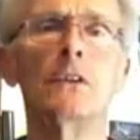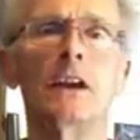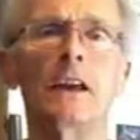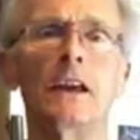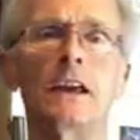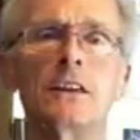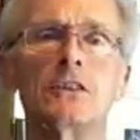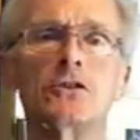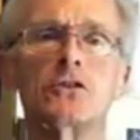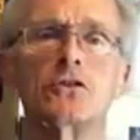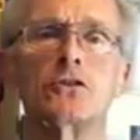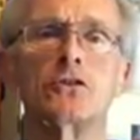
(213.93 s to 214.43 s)

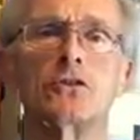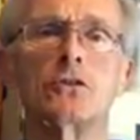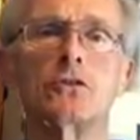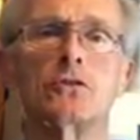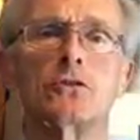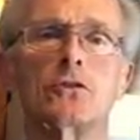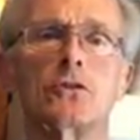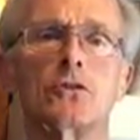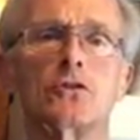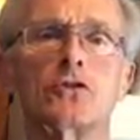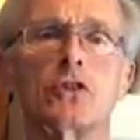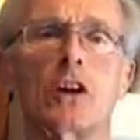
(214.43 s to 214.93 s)
Asians
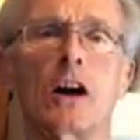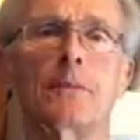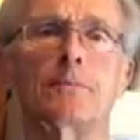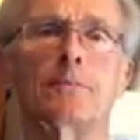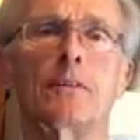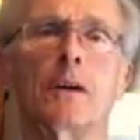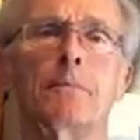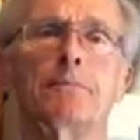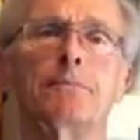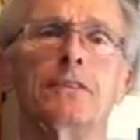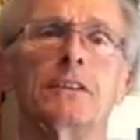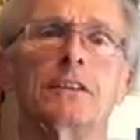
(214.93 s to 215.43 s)
use to chop
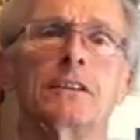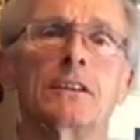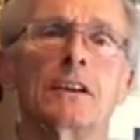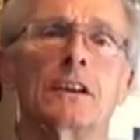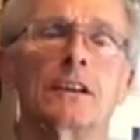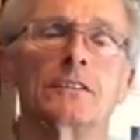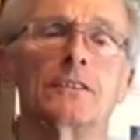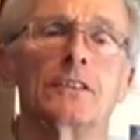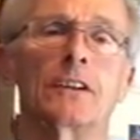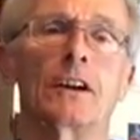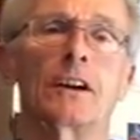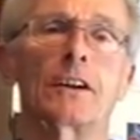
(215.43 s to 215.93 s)
up
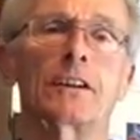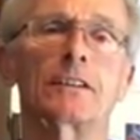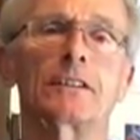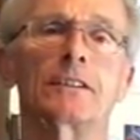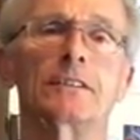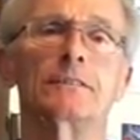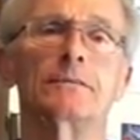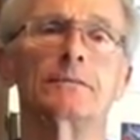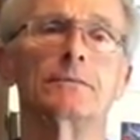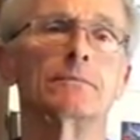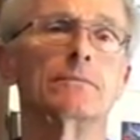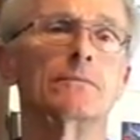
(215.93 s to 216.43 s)
Peking duck
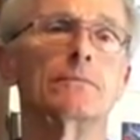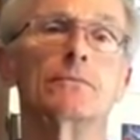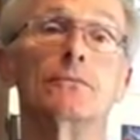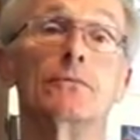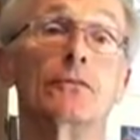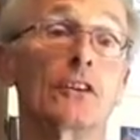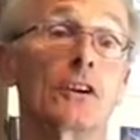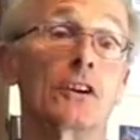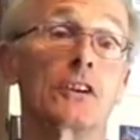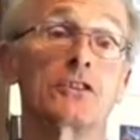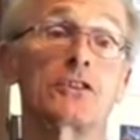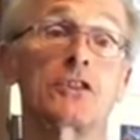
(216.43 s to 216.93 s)
and
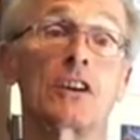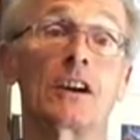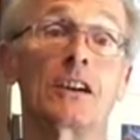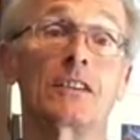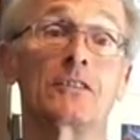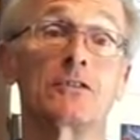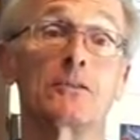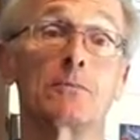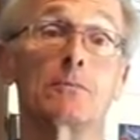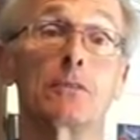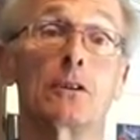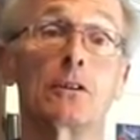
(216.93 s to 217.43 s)
various
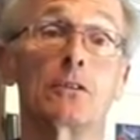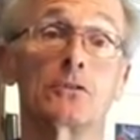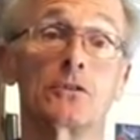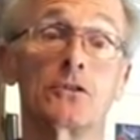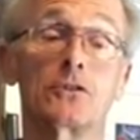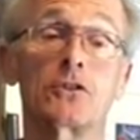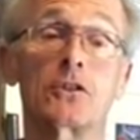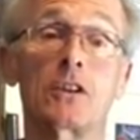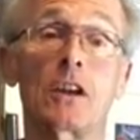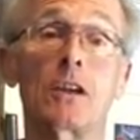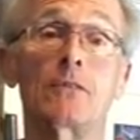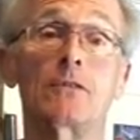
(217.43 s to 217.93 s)
kinds of bones.
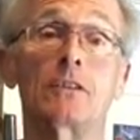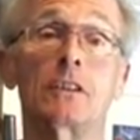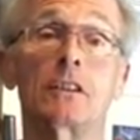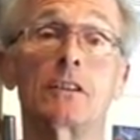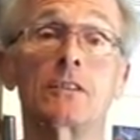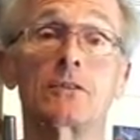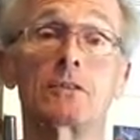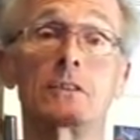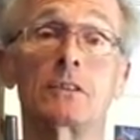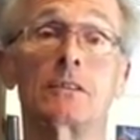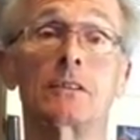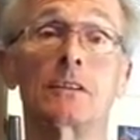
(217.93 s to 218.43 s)
It's heavy
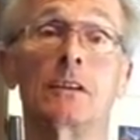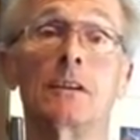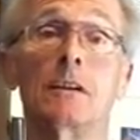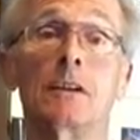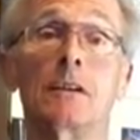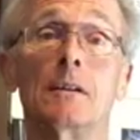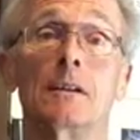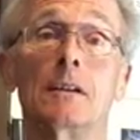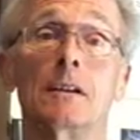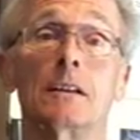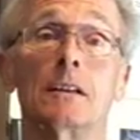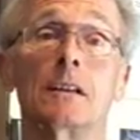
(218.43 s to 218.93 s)
because it
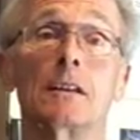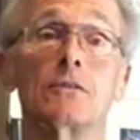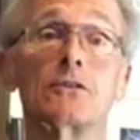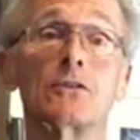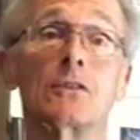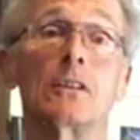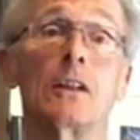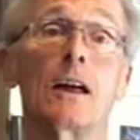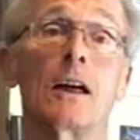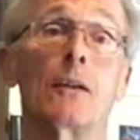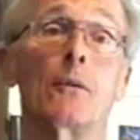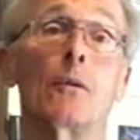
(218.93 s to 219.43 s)
gives a
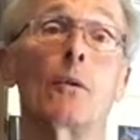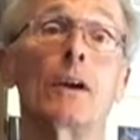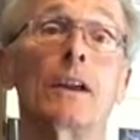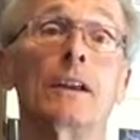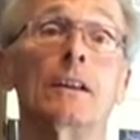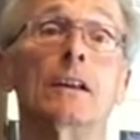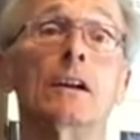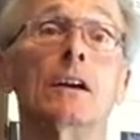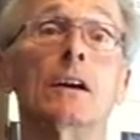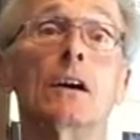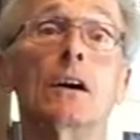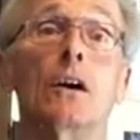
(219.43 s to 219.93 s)
lot of weight.
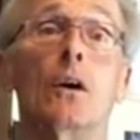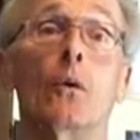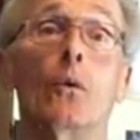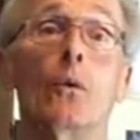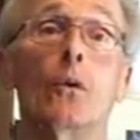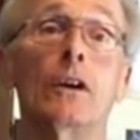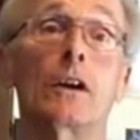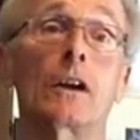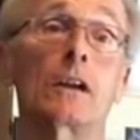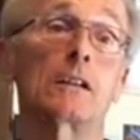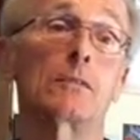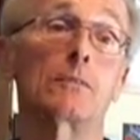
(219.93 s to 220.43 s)

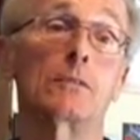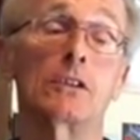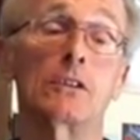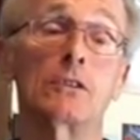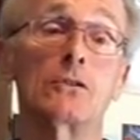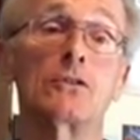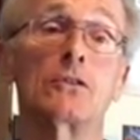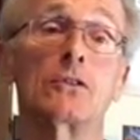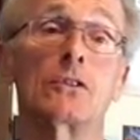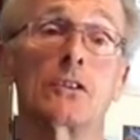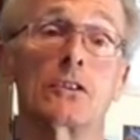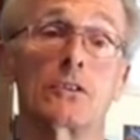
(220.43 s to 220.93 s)
We're not going to be
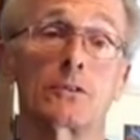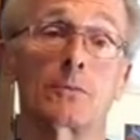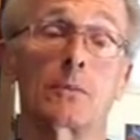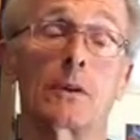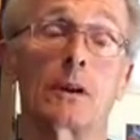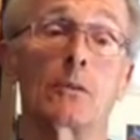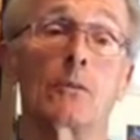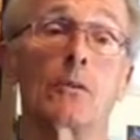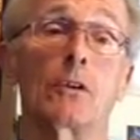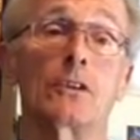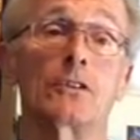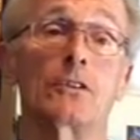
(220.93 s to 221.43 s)
using this, but
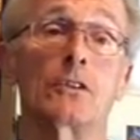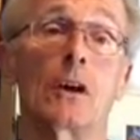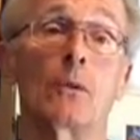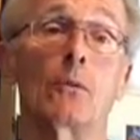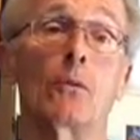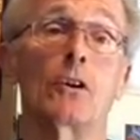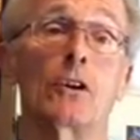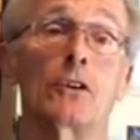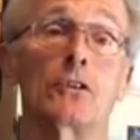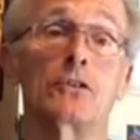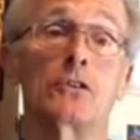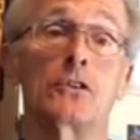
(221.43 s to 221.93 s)
I
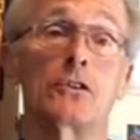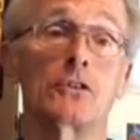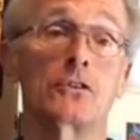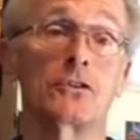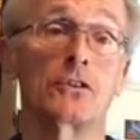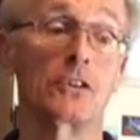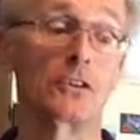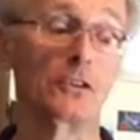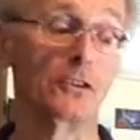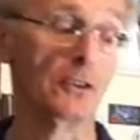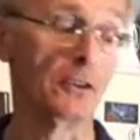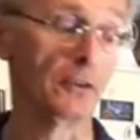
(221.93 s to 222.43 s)
wanted you to see the